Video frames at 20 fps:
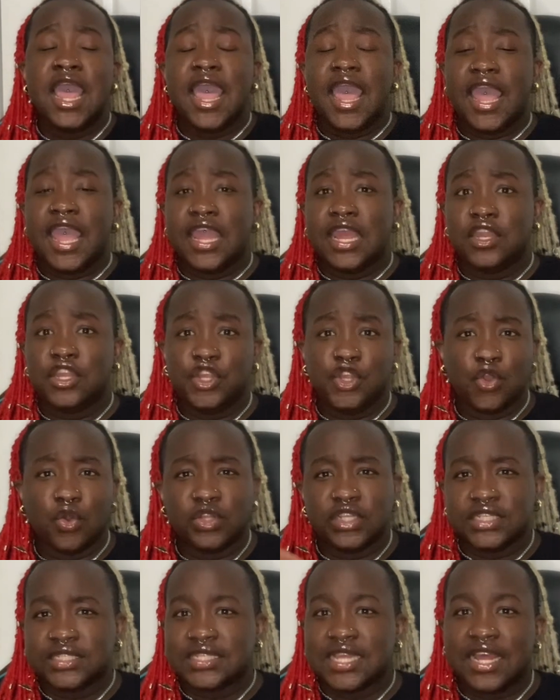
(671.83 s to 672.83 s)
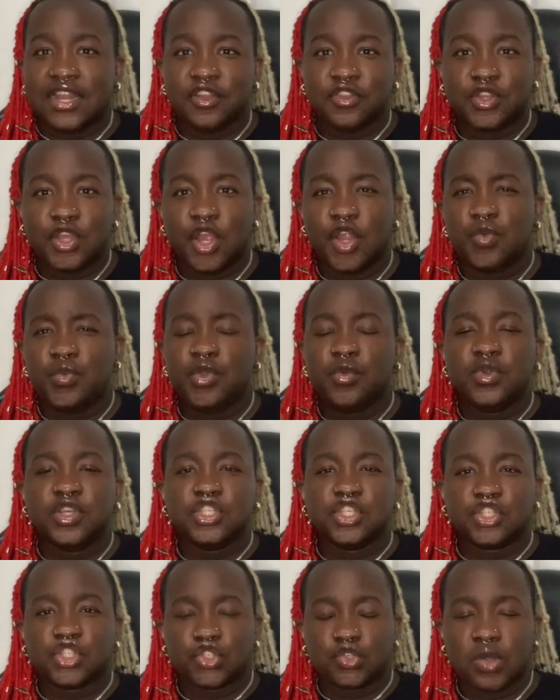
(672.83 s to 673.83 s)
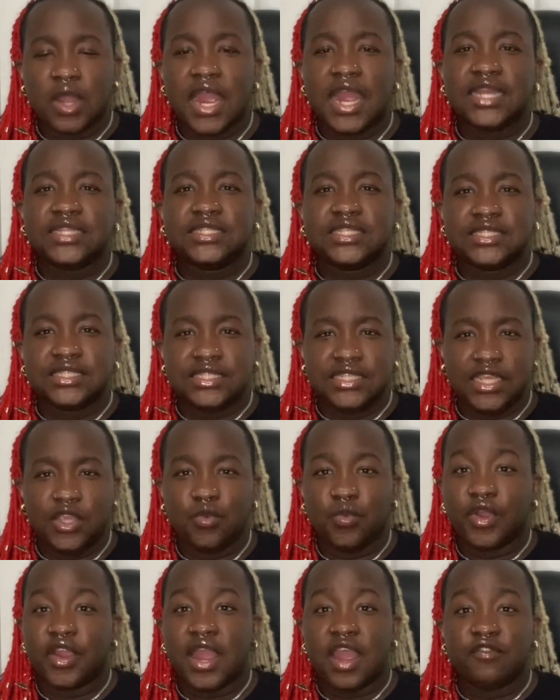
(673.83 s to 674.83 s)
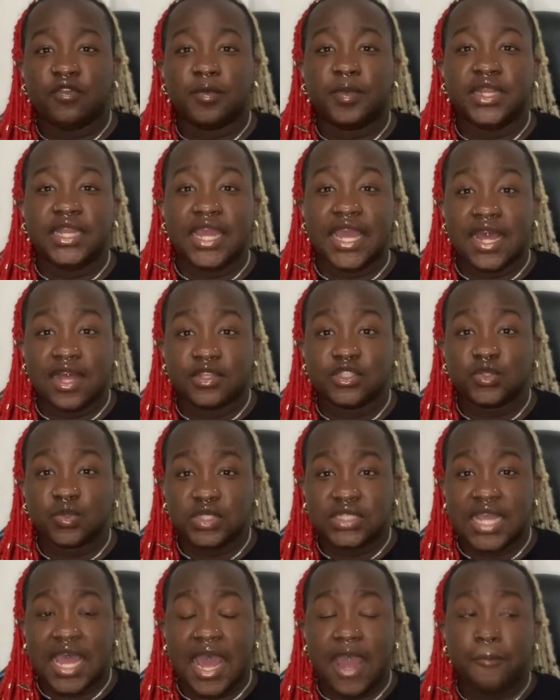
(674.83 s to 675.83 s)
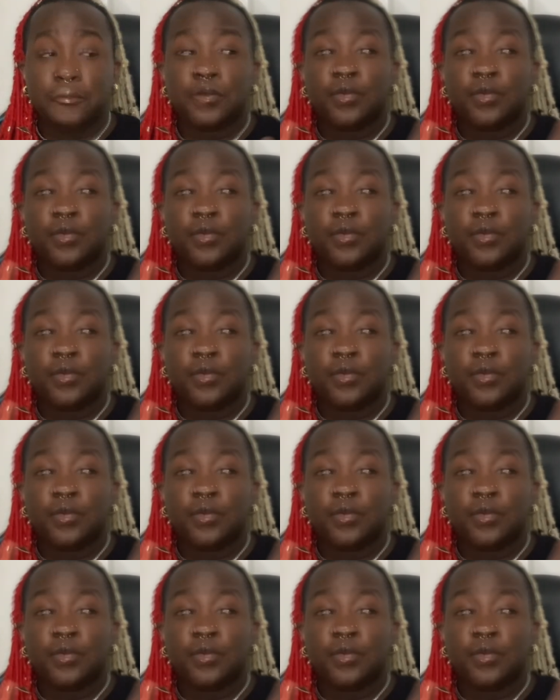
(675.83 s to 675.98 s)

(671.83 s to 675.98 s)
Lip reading: And, you know, this, that, and third. We were just trying to see where everybody else was at.